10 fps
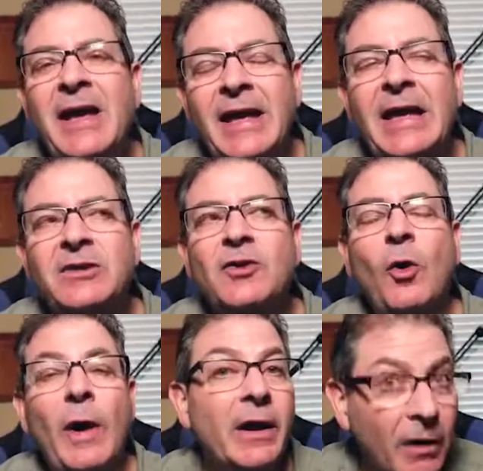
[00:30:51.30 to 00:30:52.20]
it's
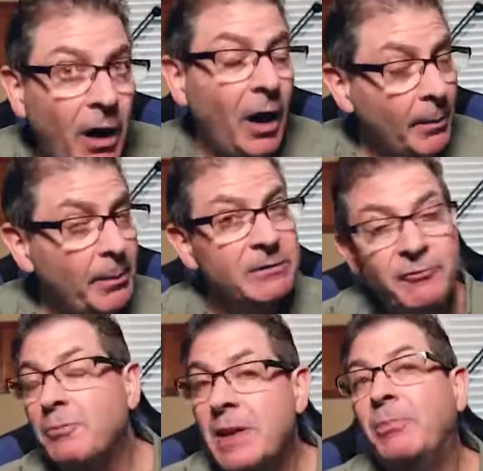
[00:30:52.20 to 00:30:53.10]
quite common for
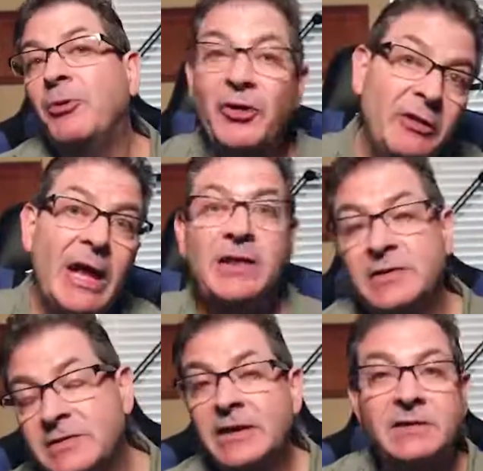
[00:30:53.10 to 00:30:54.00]
people to like
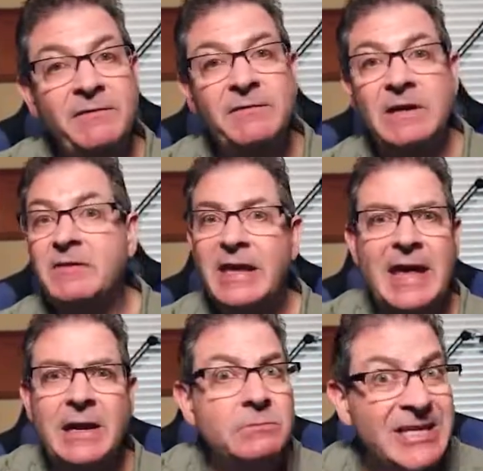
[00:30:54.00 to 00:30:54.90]
this activity. The
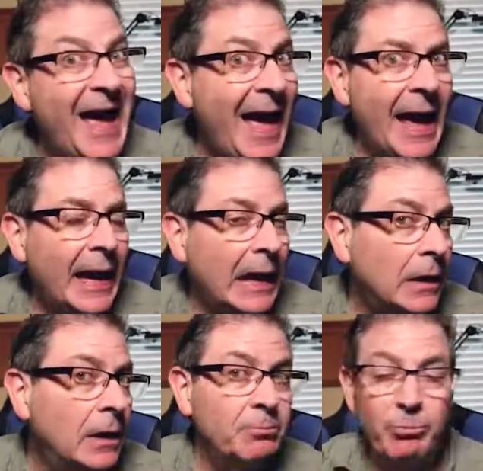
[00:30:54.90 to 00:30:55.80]
game tag
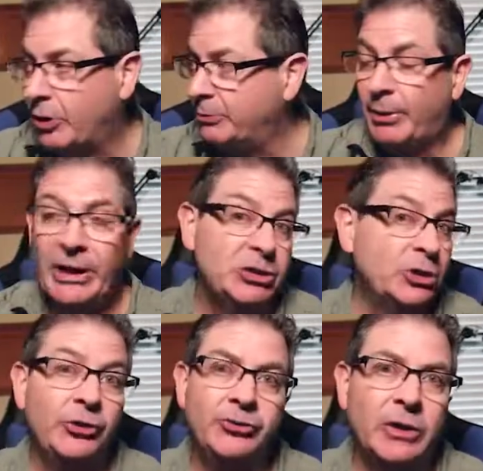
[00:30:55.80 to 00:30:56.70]
played by
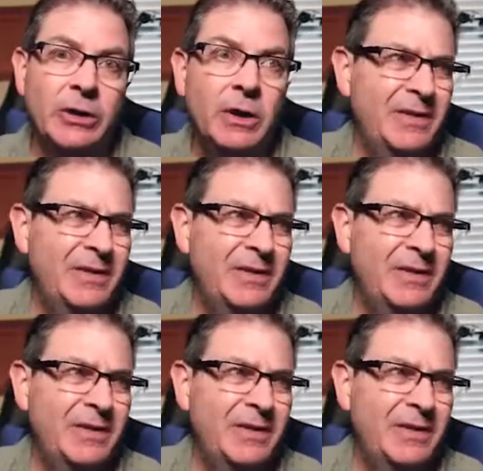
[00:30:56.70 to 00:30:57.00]
children.